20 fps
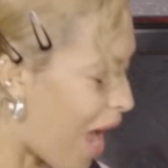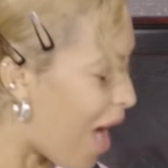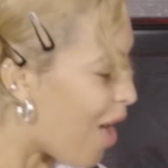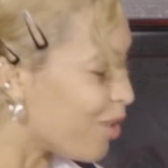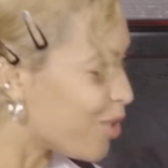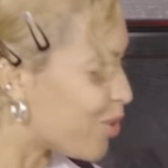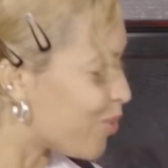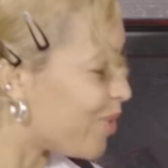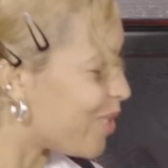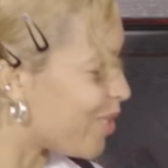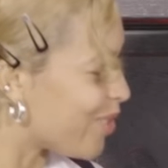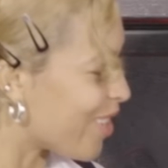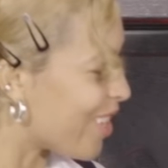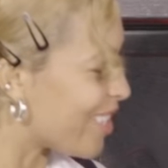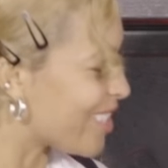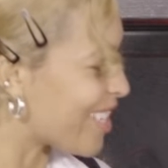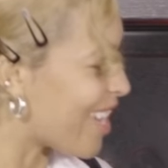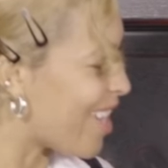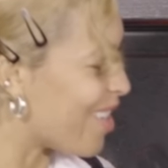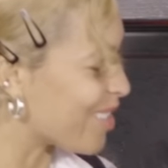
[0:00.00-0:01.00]
how do we
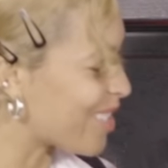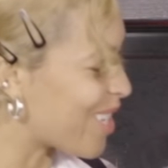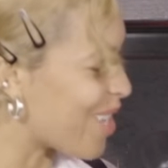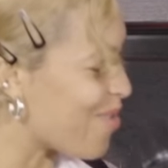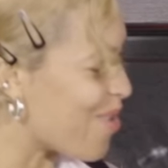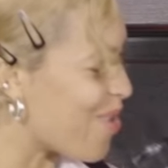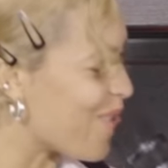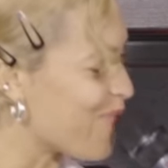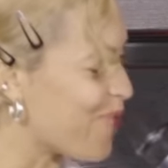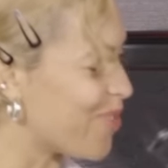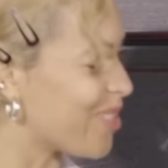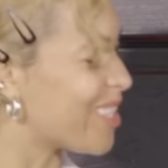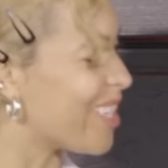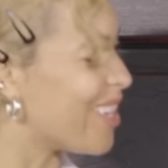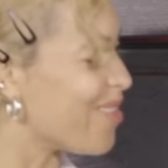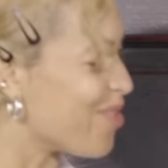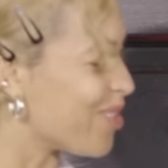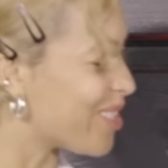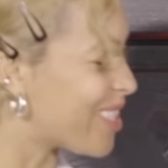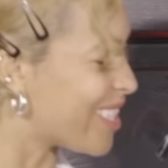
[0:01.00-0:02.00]
do it ourselves? And how Come do we on, do
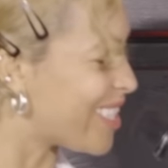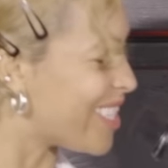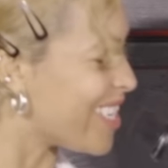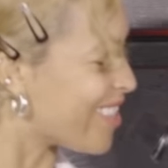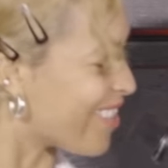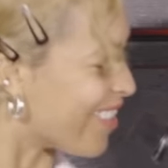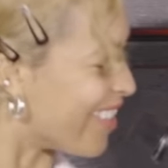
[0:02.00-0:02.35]
that? I was